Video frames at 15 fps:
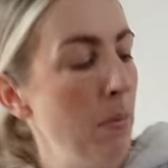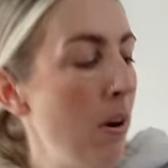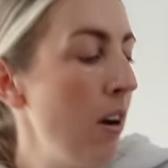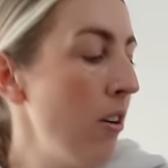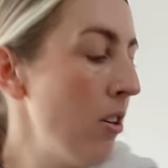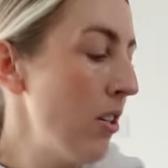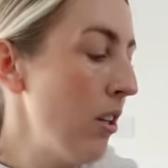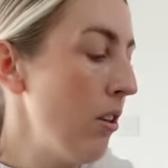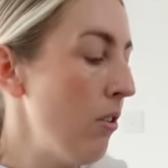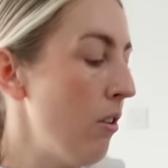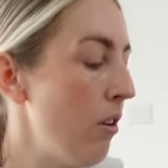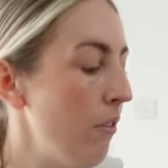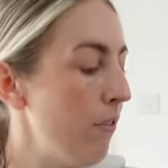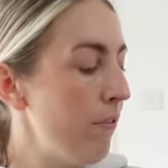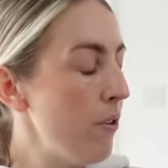But I just
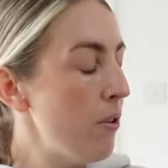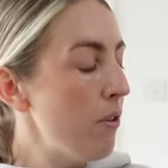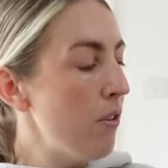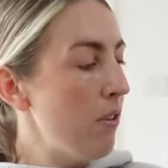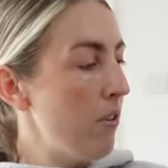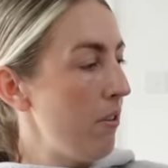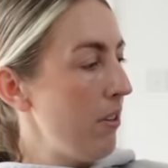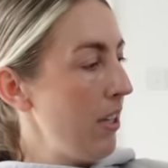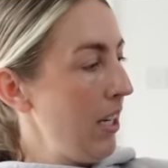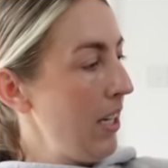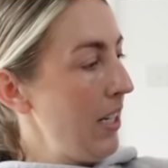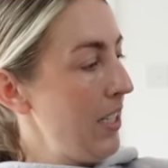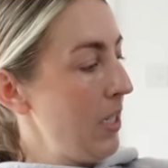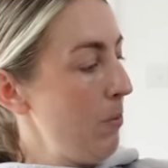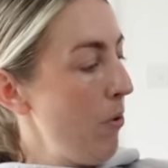thought for
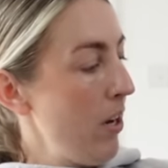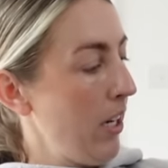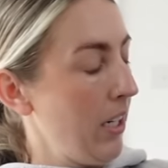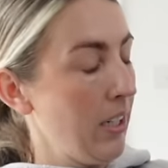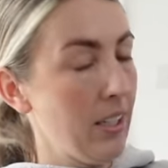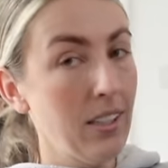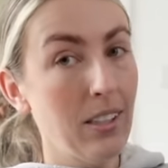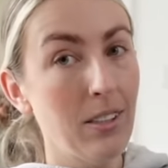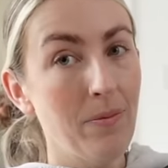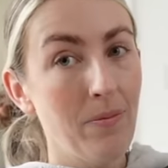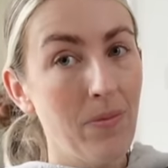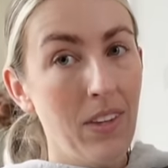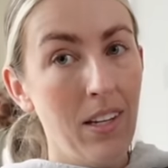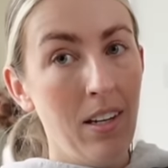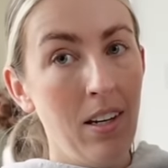the spring,
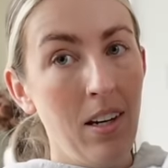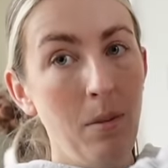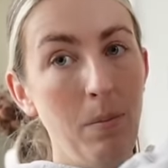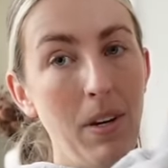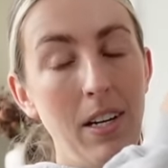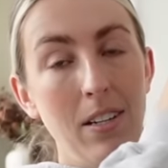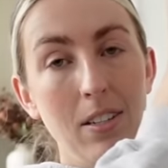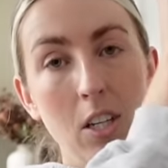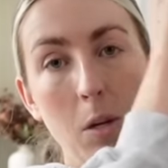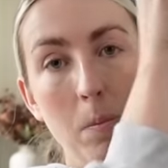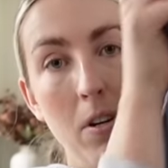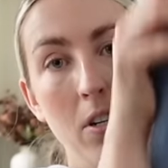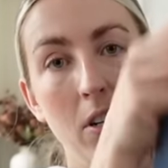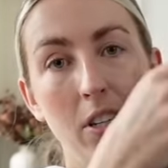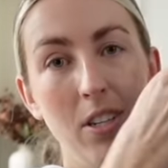be
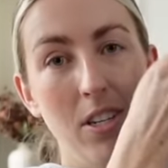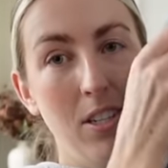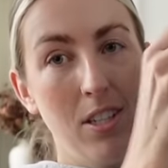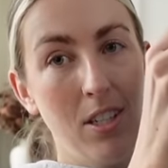super nice to